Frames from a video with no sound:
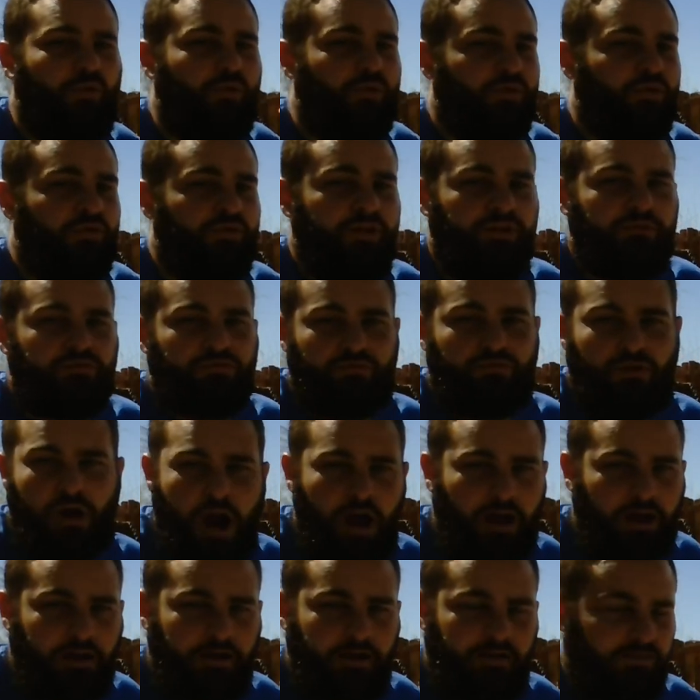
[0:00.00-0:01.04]
or these
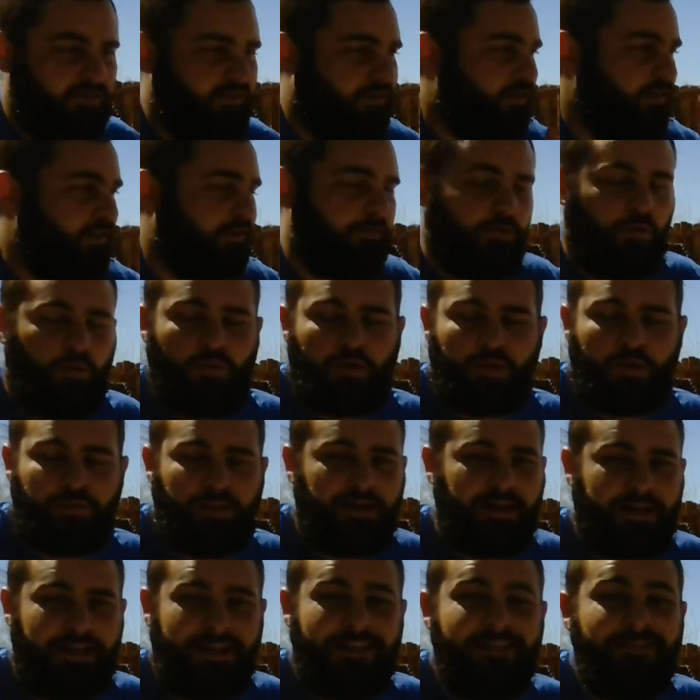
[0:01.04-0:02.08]
rocks that
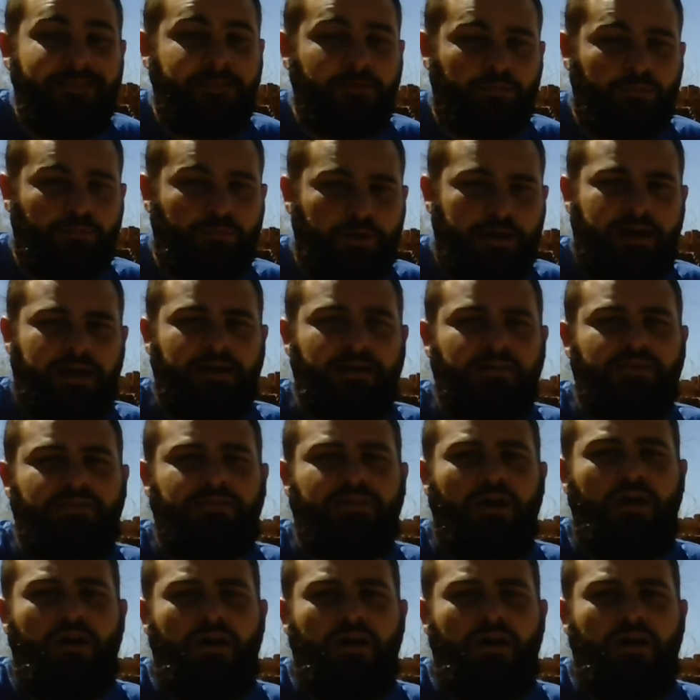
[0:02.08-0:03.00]
orbit in the rings